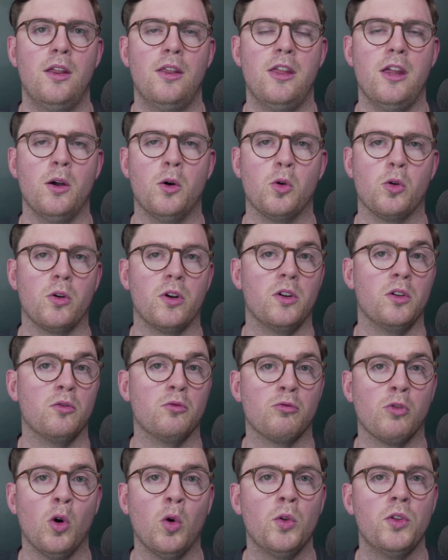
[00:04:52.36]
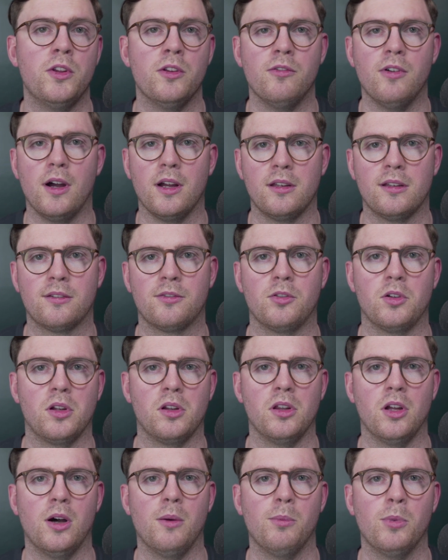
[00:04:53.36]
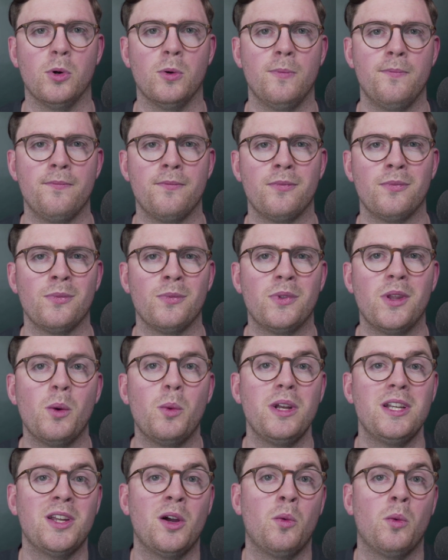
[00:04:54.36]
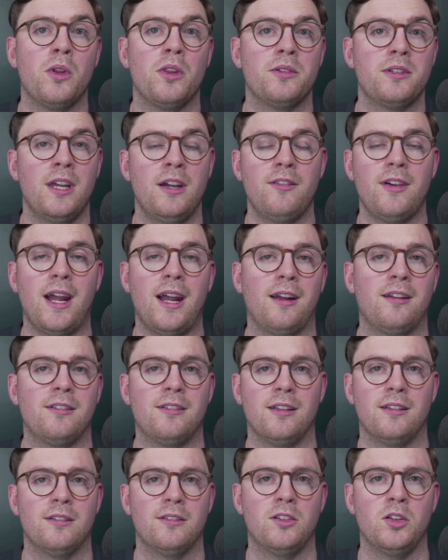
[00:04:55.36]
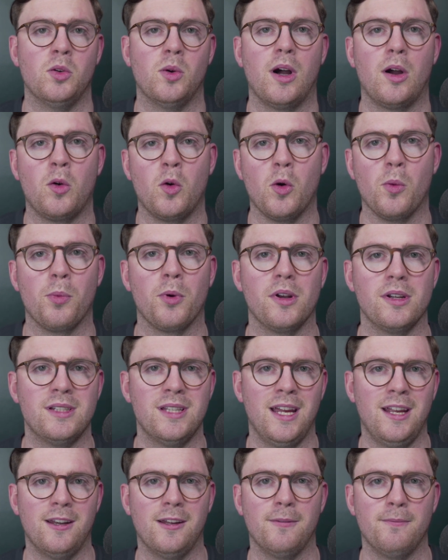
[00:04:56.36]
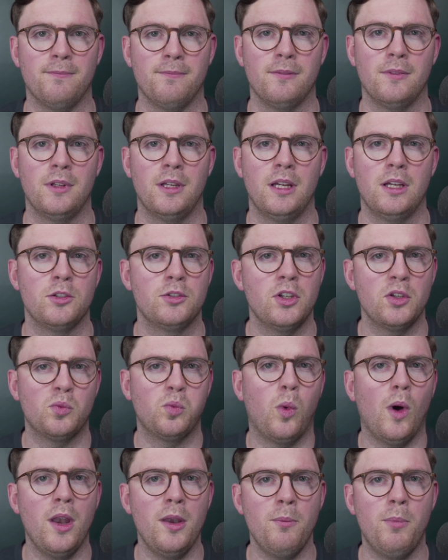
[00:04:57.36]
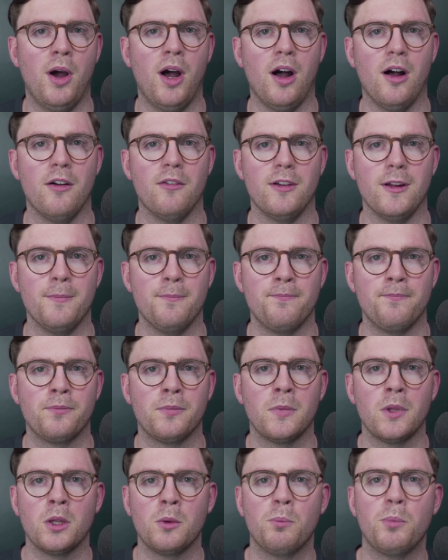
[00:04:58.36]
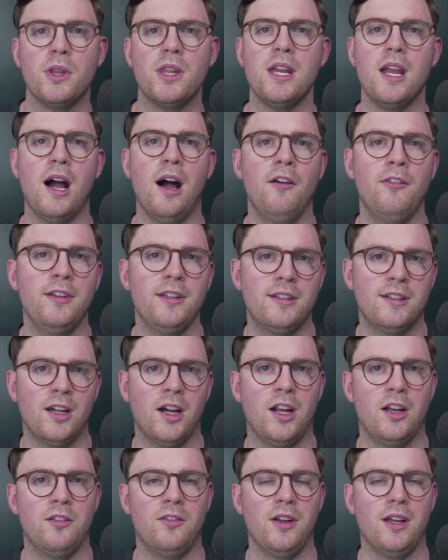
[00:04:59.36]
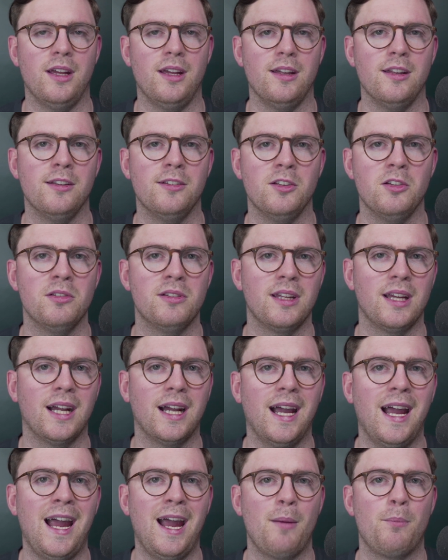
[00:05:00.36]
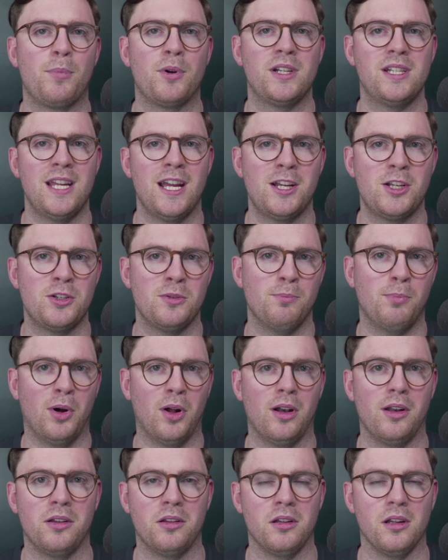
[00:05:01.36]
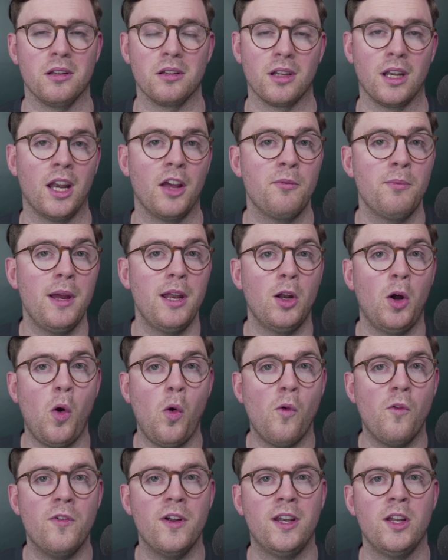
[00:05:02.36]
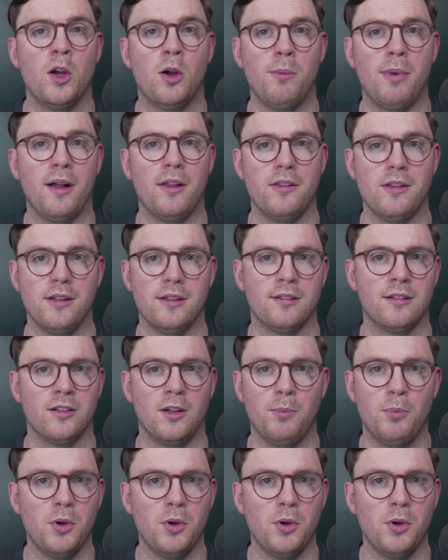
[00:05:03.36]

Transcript: or an enrolled device, for example, then we don't want them to have access to our corporate data. So that's one part of it. But the other side of it is using app protection policies. And I've made a whole video about this, and I'll